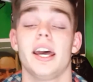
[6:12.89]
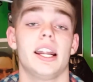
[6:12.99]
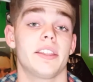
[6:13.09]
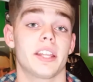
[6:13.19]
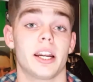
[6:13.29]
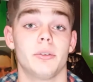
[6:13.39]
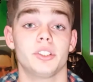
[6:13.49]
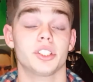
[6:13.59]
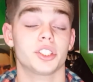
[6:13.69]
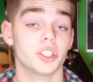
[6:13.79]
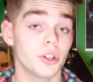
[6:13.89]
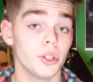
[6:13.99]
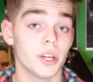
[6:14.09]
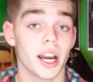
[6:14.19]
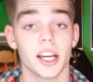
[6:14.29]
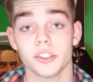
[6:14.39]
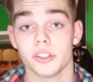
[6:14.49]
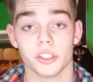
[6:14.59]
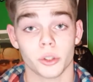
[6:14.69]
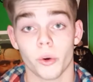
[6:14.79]
and I thought I would just show you guys
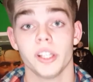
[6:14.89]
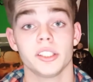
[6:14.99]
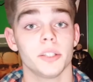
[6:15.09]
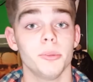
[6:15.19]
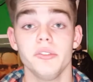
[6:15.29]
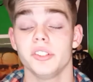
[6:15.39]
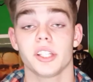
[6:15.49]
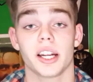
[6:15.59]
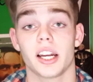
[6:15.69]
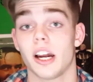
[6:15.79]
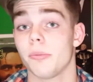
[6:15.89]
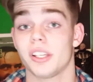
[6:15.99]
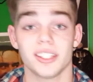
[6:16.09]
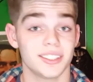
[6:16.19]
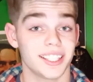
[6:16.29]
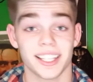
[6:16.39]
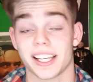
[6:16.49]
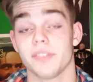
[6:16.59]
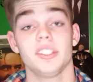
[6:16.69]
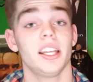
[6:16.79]
the toys and the movies that I got because,
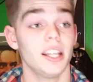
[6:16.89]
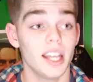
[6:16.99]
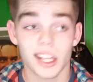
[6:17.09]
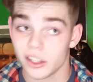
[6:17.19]
like I've said,